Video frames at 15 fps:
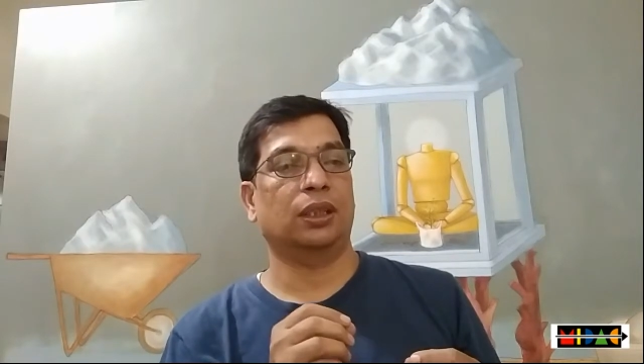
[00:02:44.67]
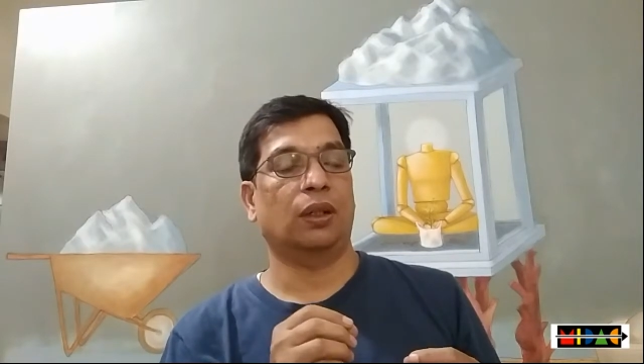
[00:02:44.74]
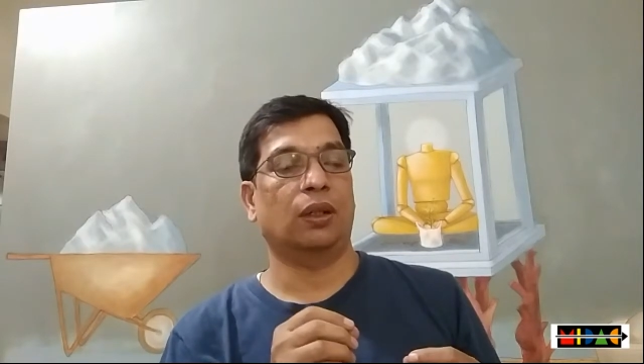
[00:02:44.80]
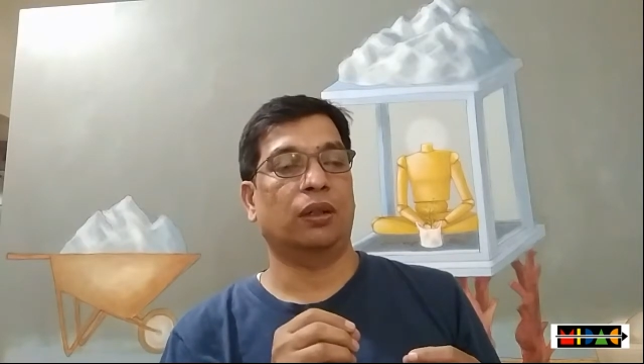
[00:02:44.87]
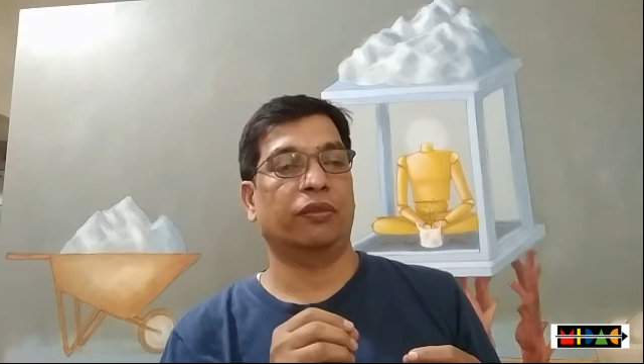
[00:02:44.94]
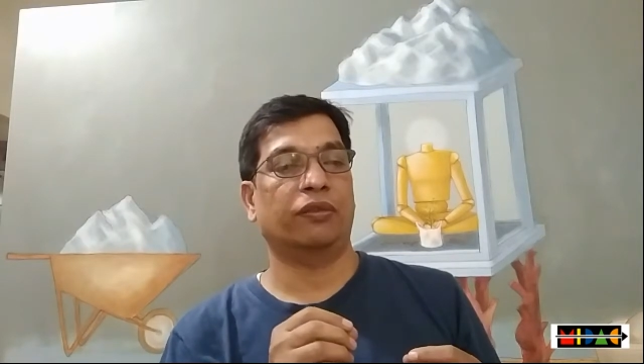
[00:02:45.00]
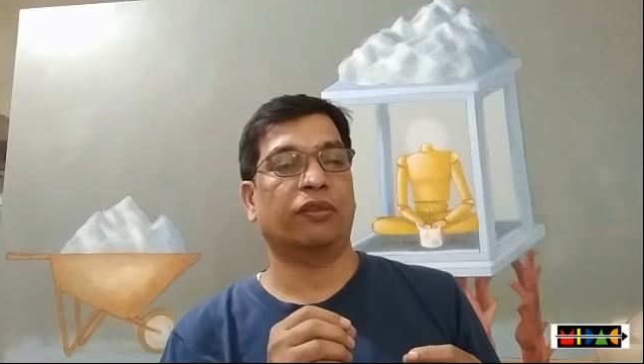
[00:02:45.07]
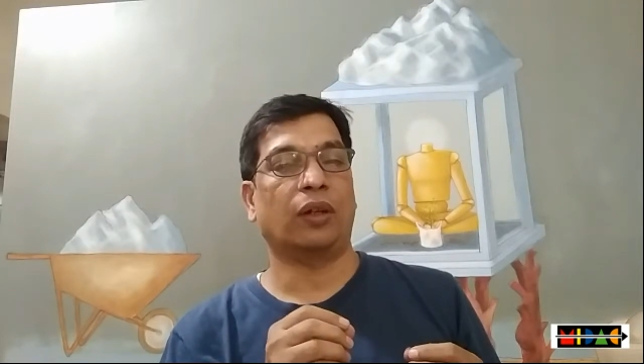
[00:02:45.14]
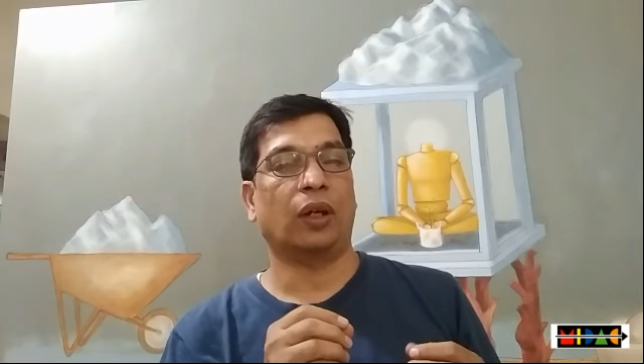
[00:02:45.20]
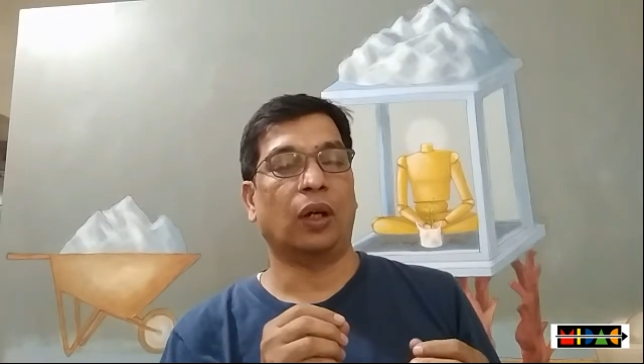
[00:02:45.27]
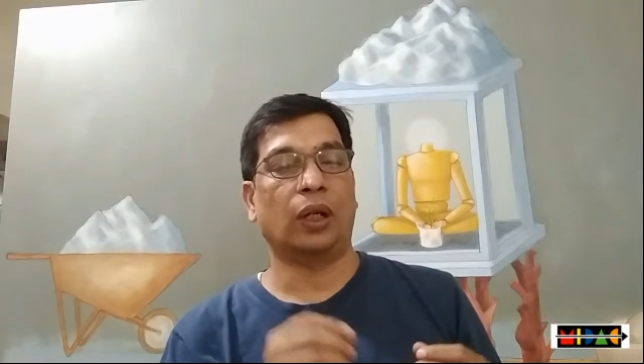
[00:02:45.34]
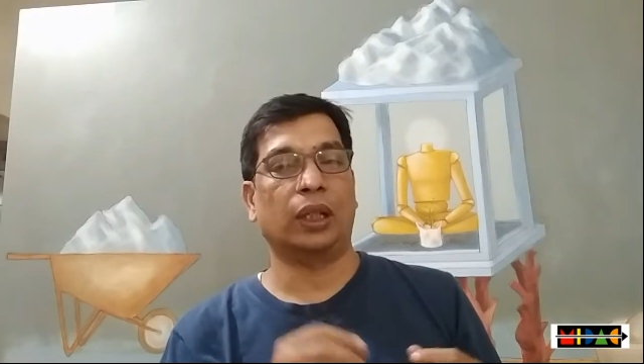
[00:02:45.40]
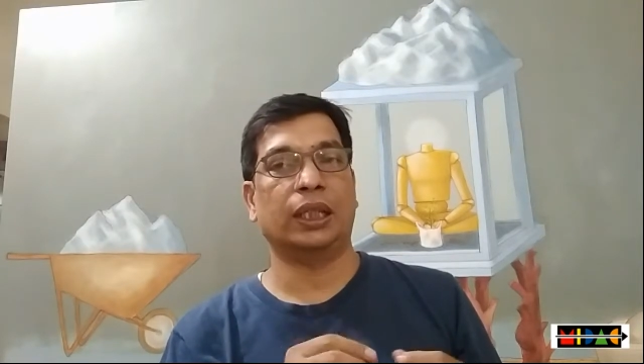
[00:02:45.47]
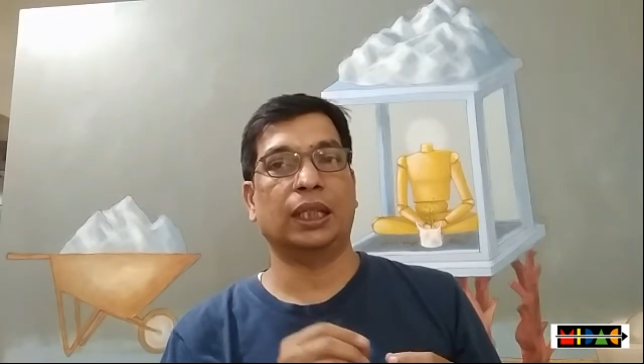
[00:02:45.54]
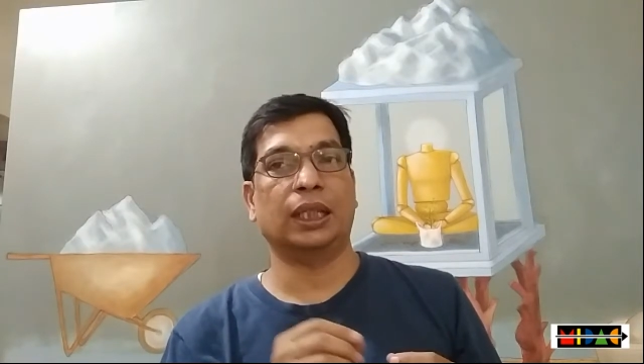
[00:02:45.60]
of
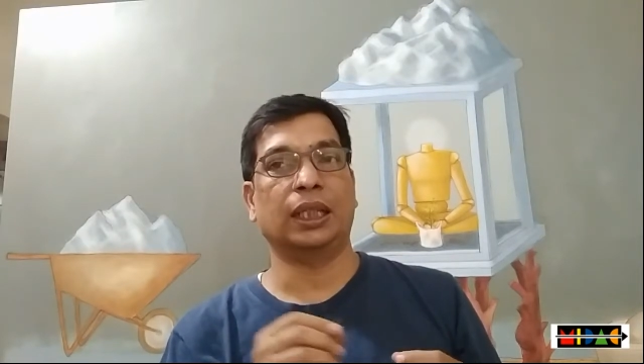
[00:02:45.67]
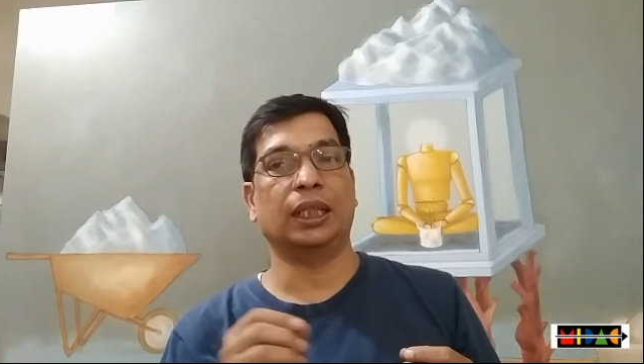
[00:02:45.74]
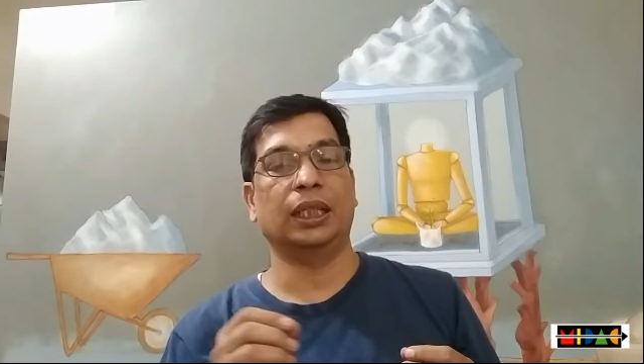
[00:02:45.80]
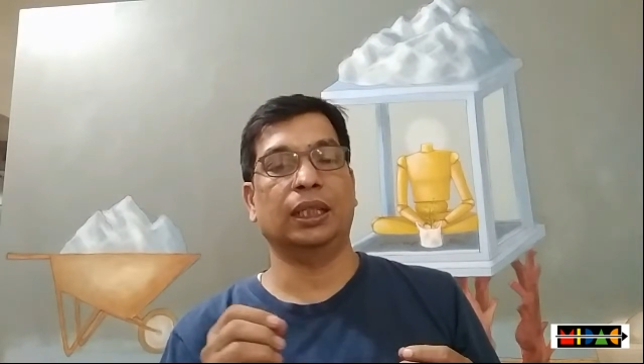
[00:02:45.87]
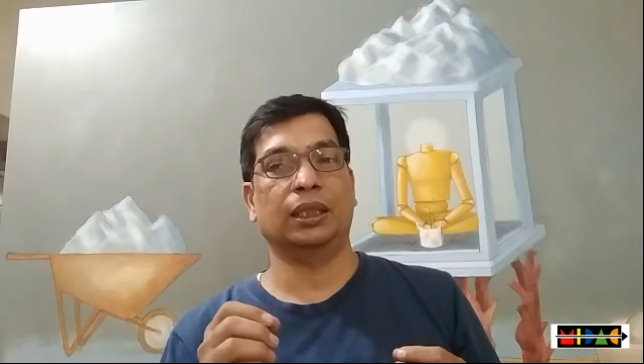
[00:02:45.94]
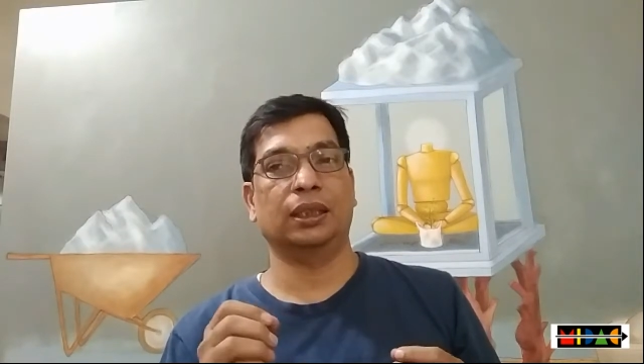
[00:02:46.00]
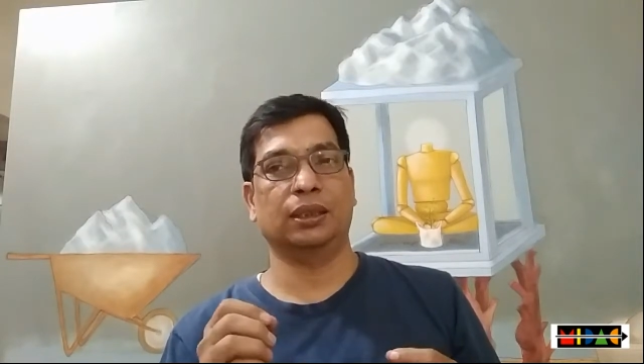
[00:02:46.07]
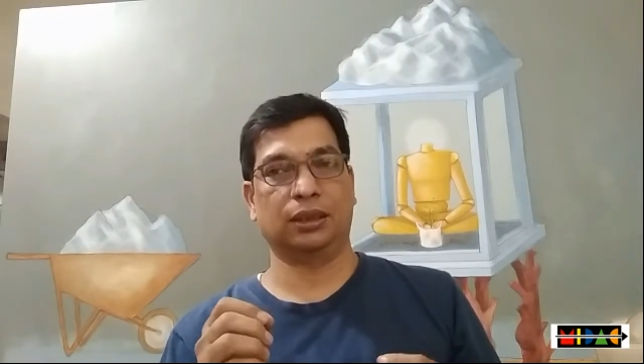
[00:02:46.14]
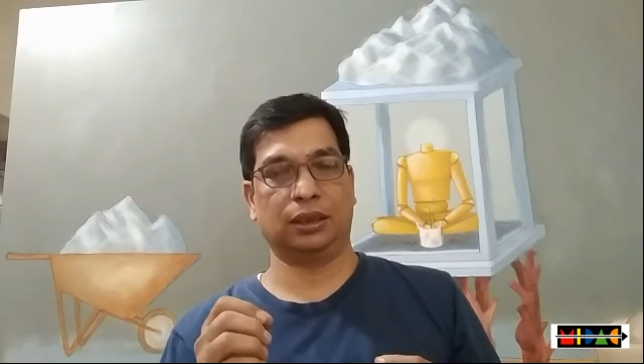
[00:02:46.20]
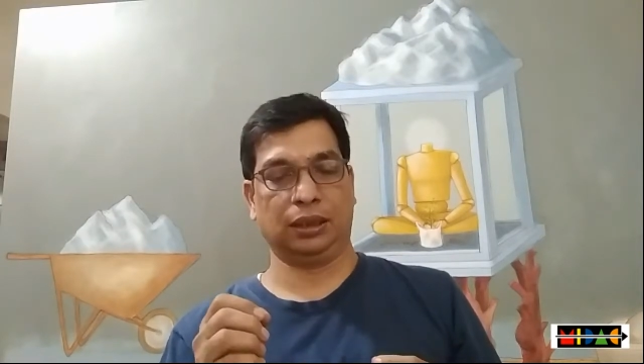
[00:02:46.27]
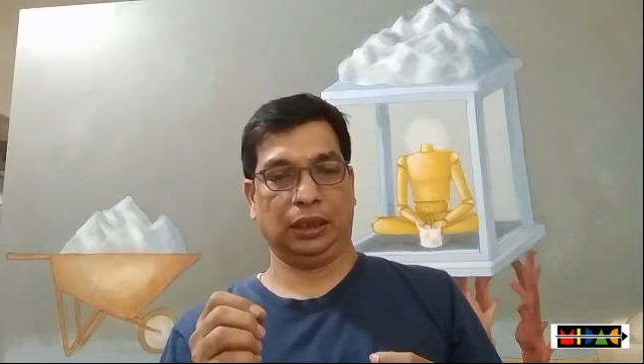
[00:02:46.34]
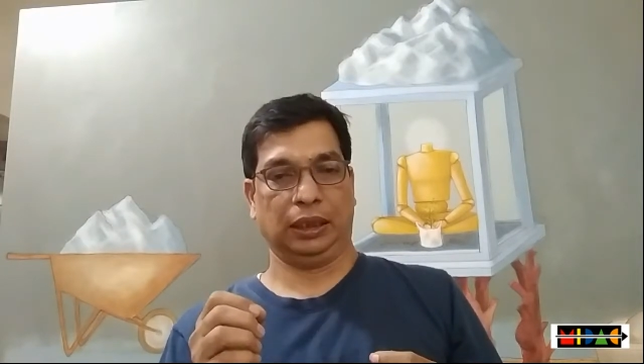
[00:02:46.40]
all the ideas